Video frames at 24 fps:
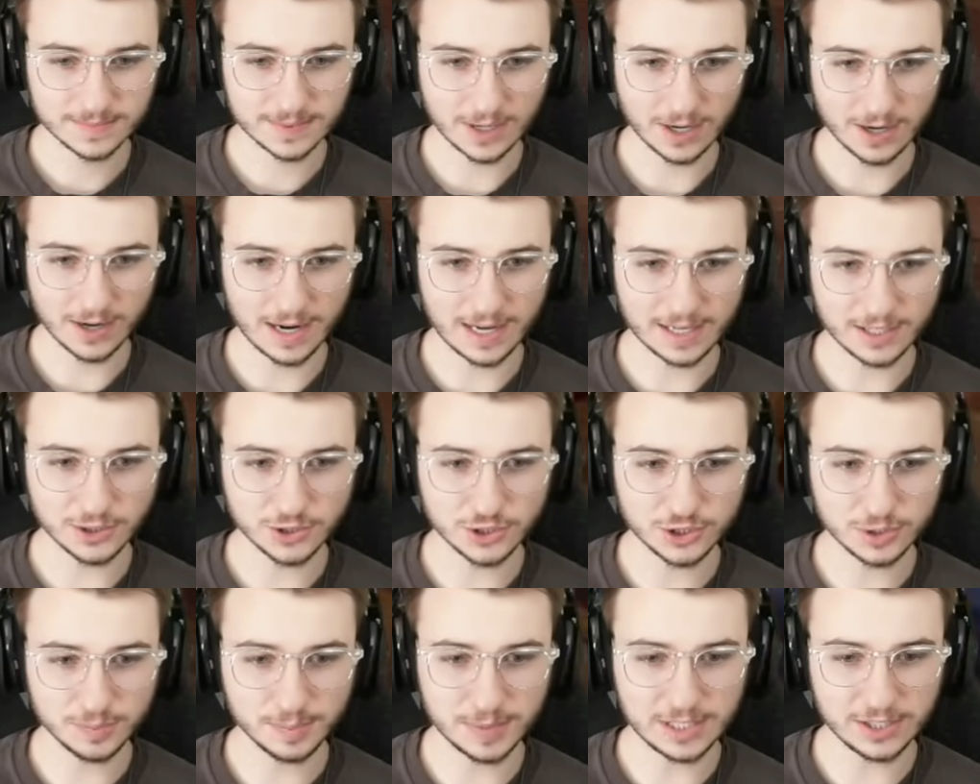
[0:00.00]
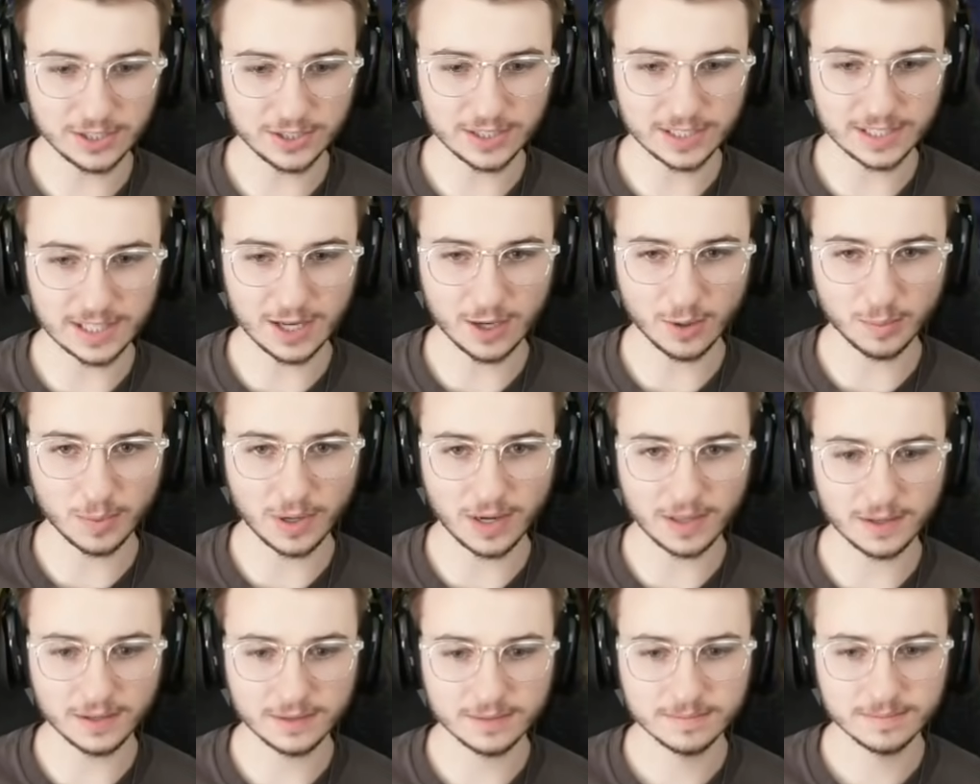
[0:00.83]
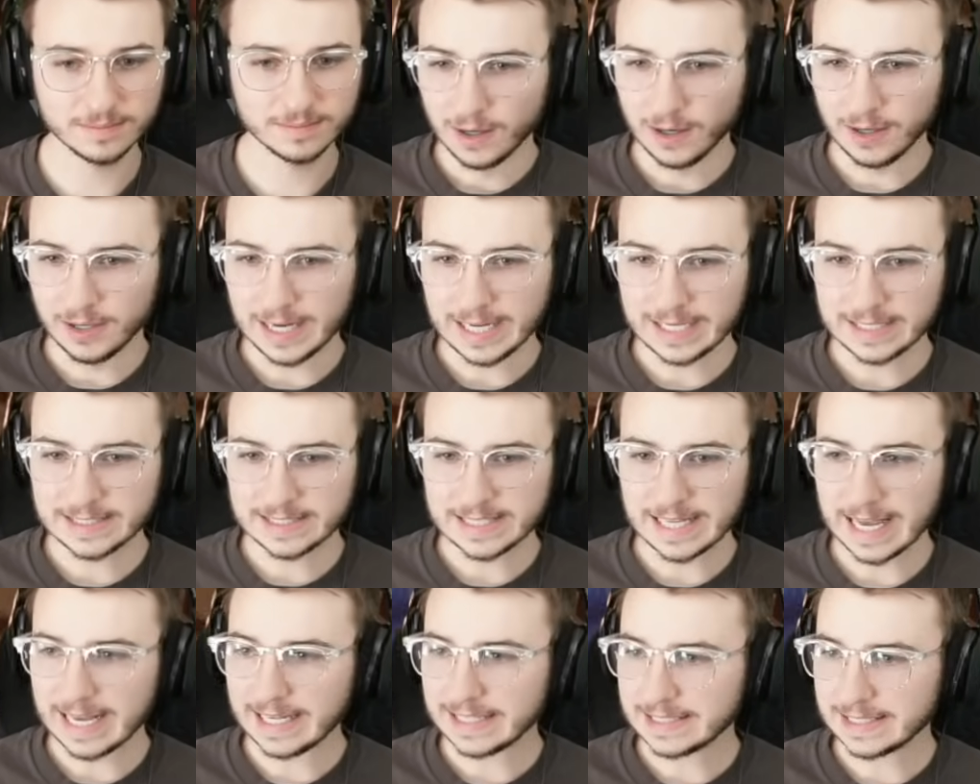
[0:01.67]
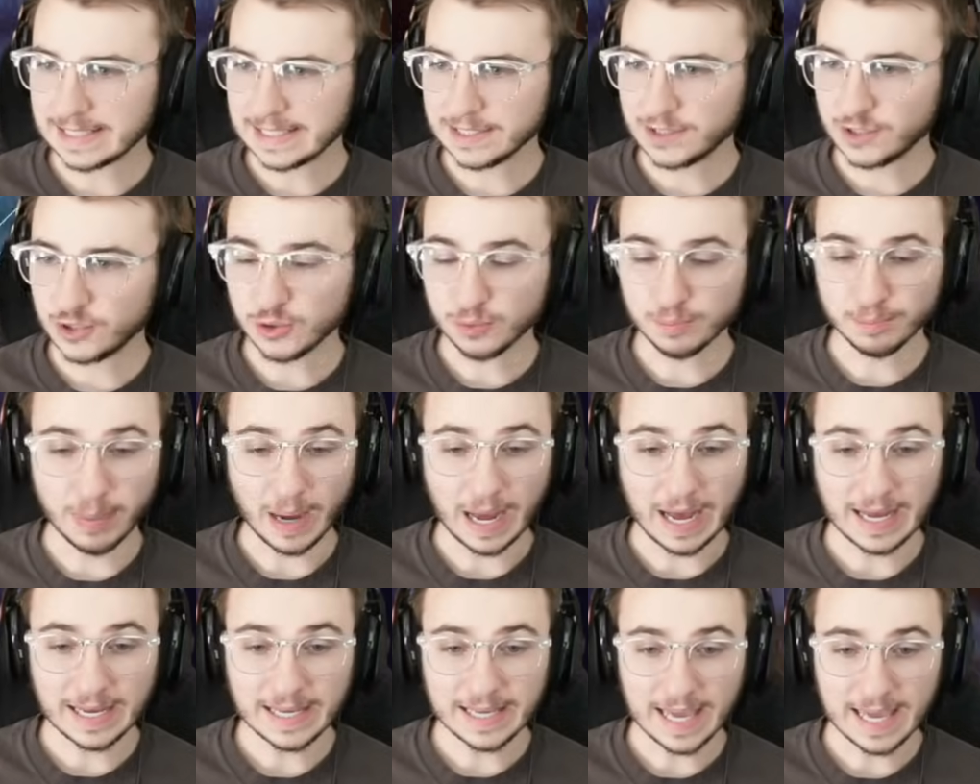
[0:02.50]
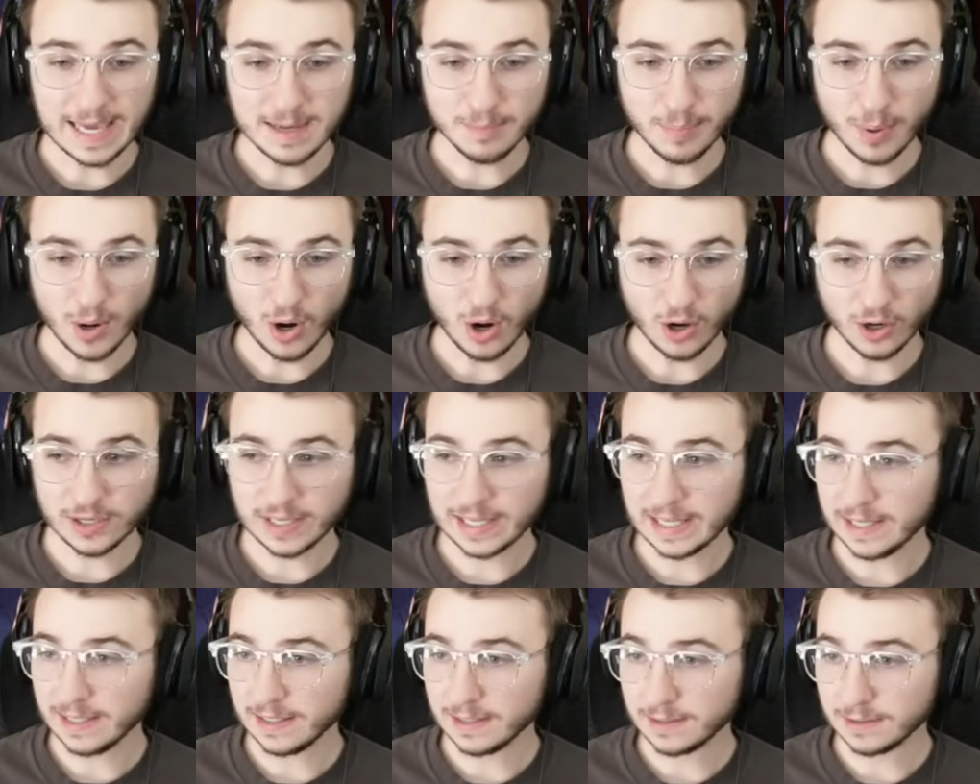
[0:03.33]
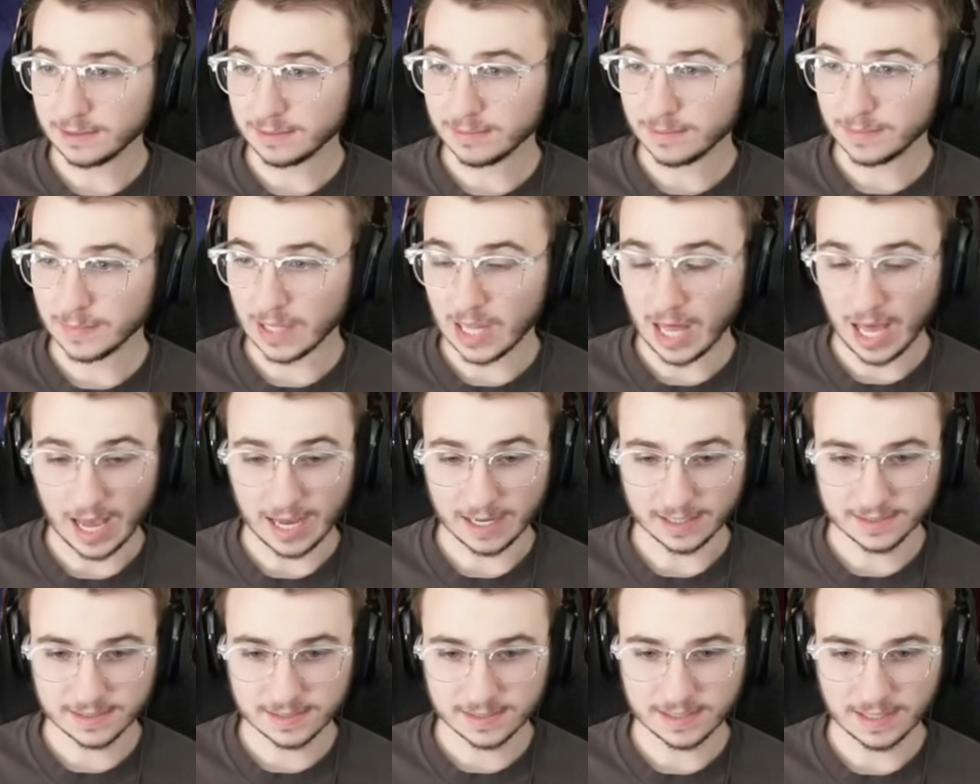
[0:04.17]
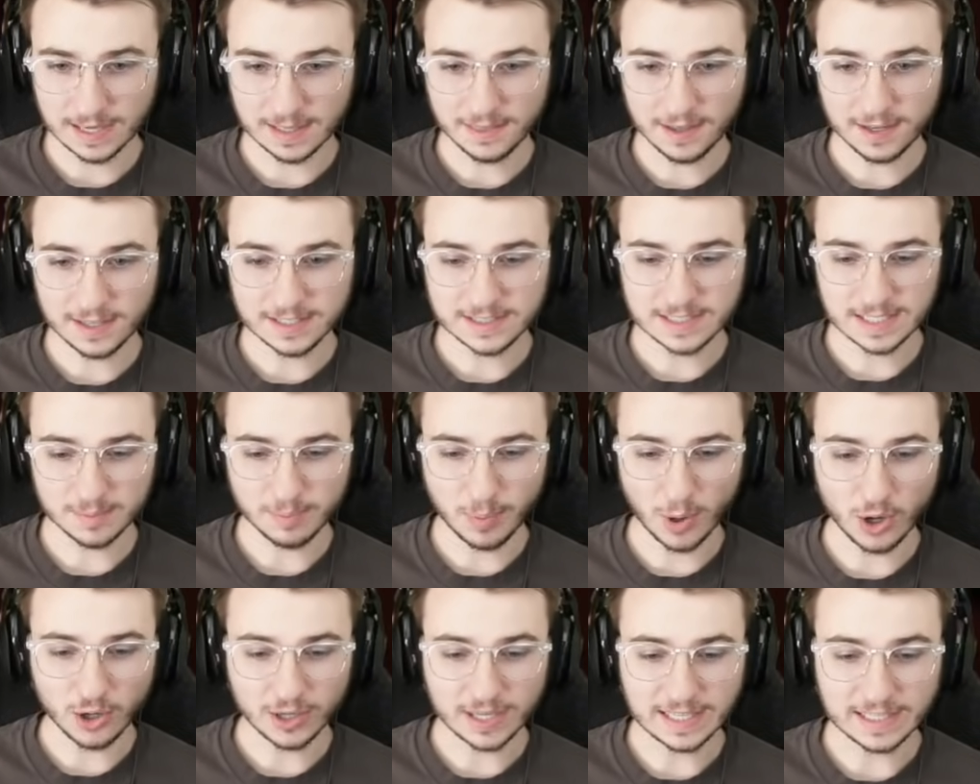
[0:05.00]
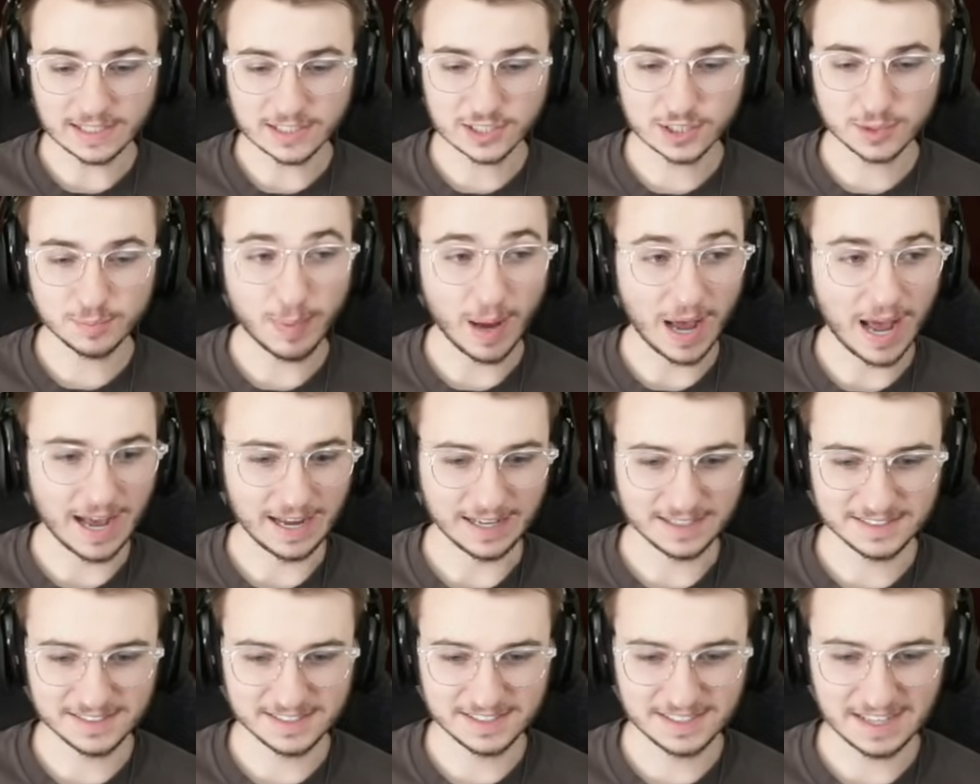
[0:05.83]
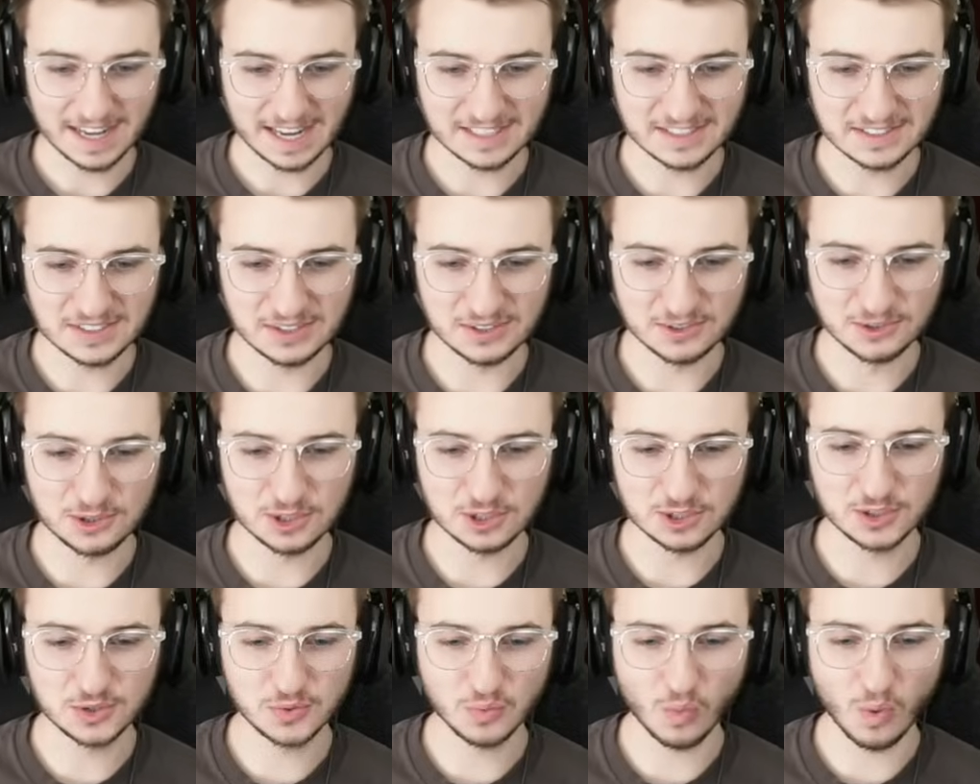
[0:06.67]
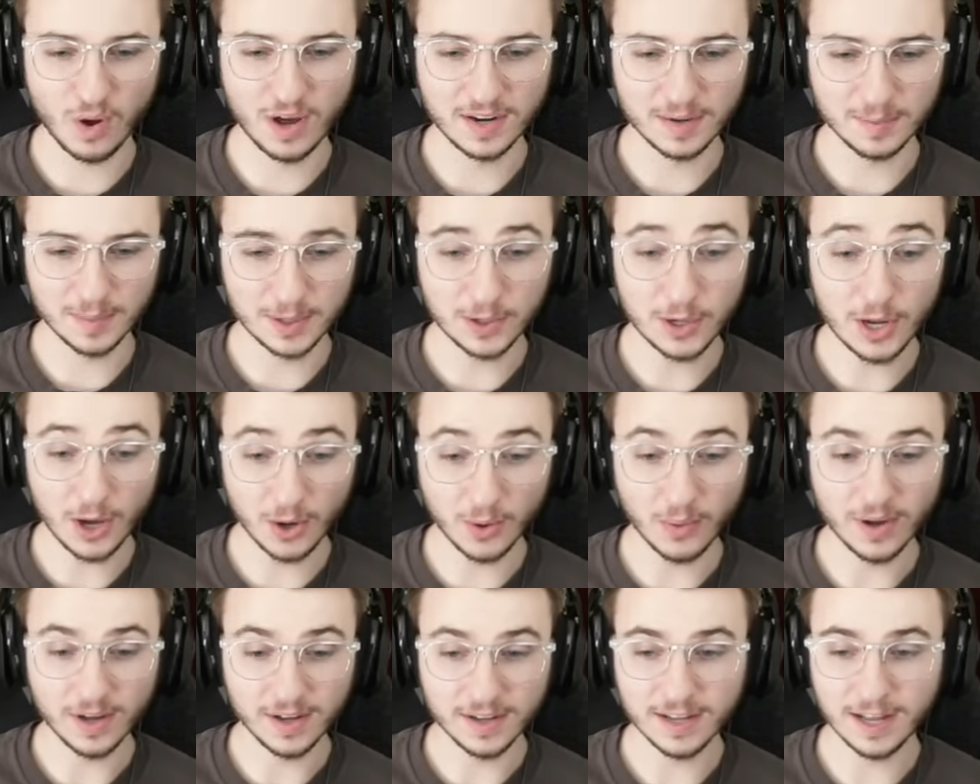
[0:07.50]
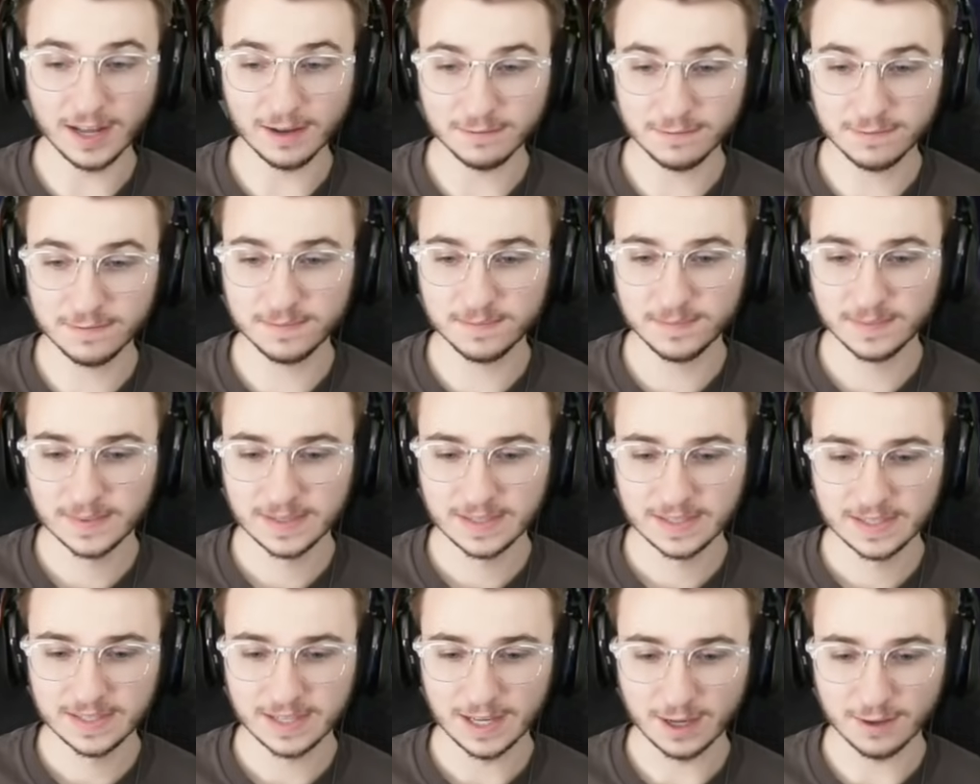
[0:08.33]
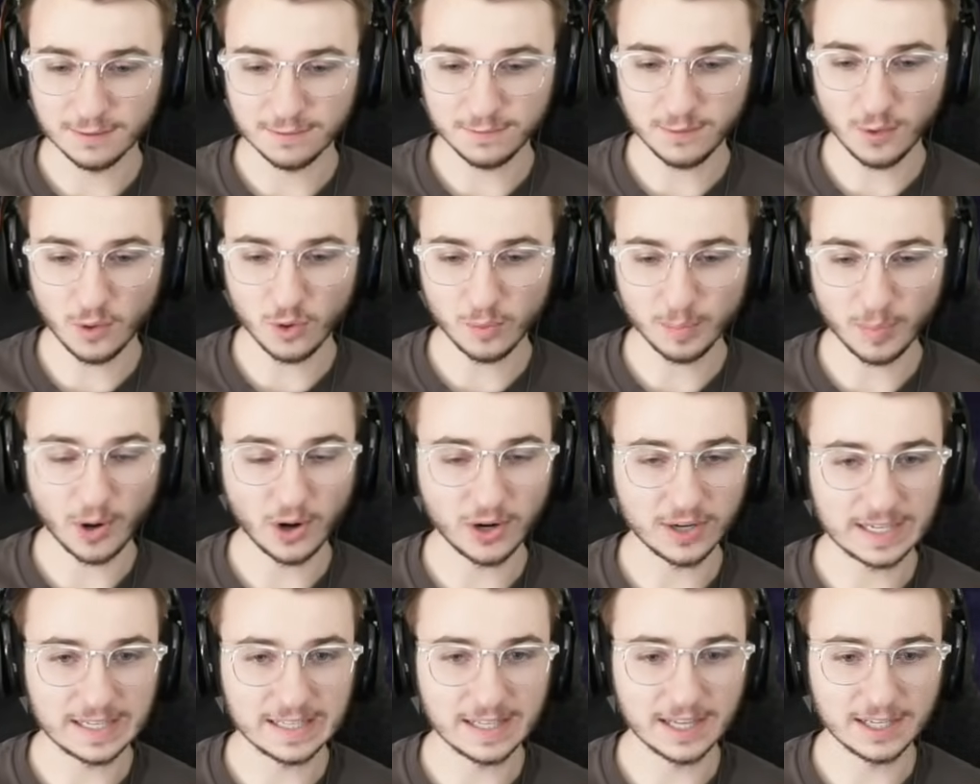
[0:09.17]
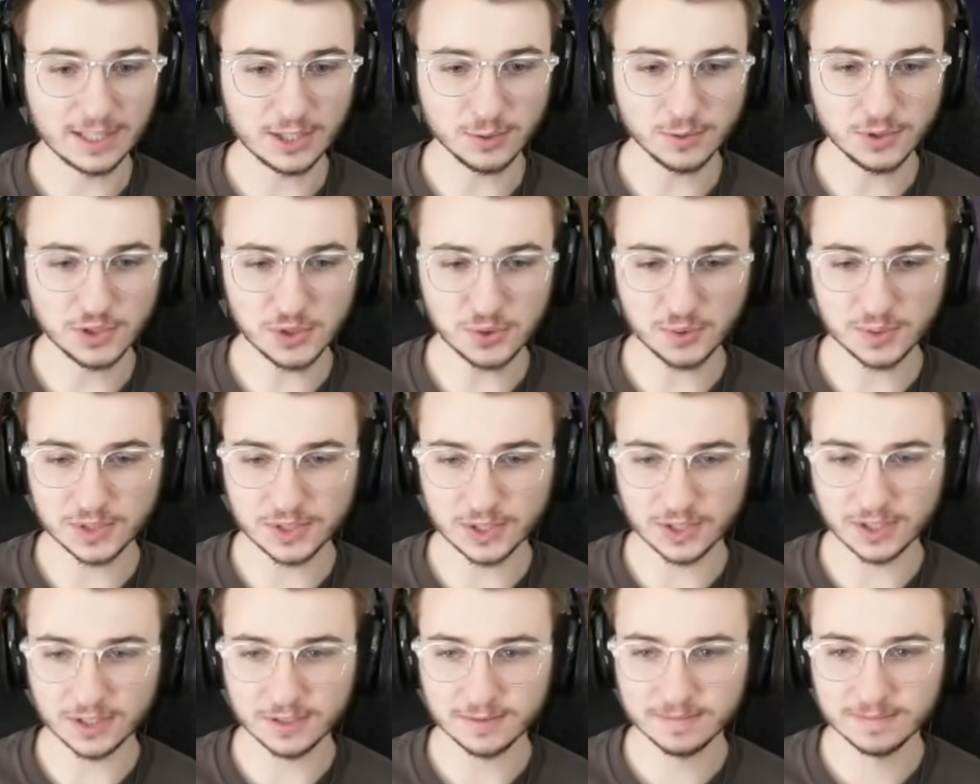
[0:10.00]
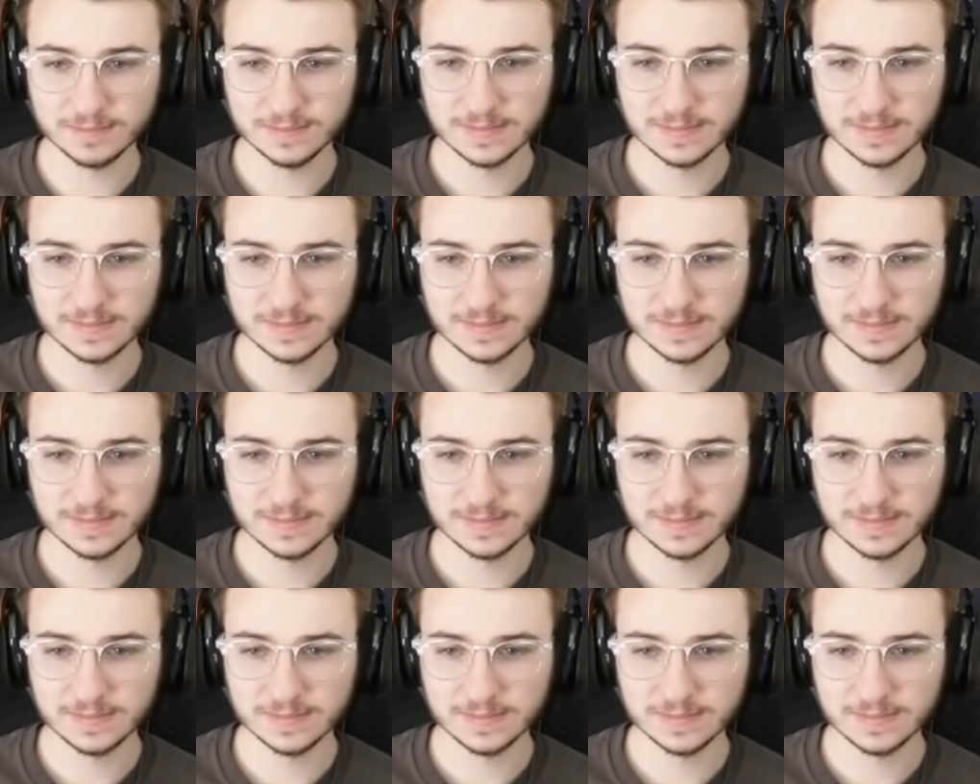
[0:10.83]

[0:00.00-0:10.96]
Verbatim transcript: All right, you should be good to go, brother. Our next task is to buy a parking lot. I thought it said parking spot, as in just one, but no, a, a, a full parking lot. You too, sir.